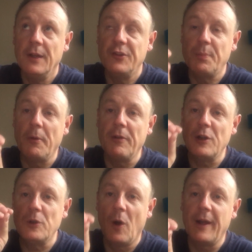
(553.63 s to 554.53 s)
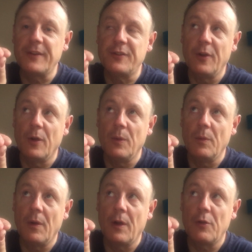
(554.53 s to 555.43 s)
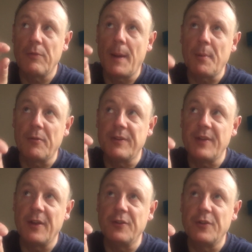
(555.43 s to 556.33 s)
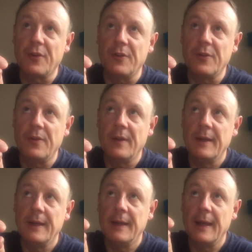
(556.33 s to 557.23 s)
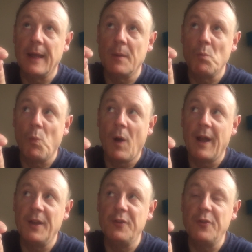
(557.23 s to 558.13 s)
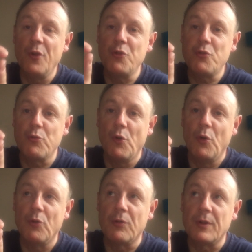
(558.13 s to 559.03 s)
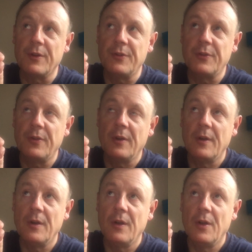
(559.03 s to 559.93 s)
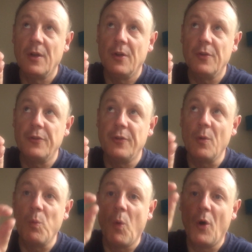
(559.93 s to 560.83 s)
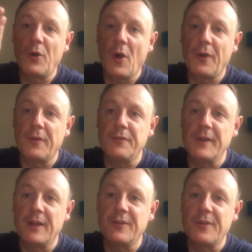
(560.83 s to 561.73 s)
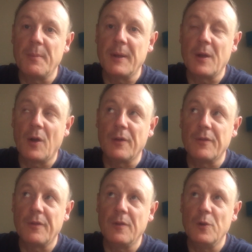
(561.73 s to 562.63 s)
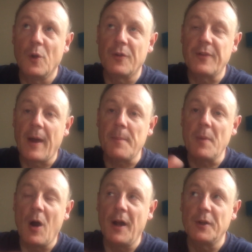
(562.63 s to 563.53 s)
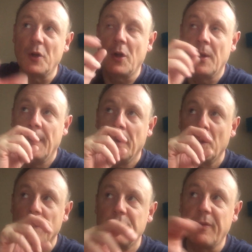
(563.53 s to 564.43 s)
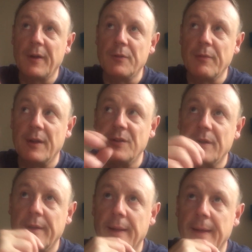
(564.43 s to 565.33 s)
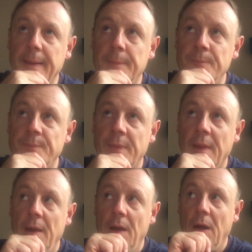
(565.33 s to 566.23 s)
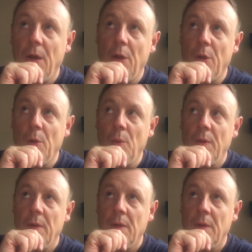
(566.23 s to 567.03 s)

spirit like to grab our attention in ways that draw us to what kind of needs to be kind of looked at. I had a good friend recently who,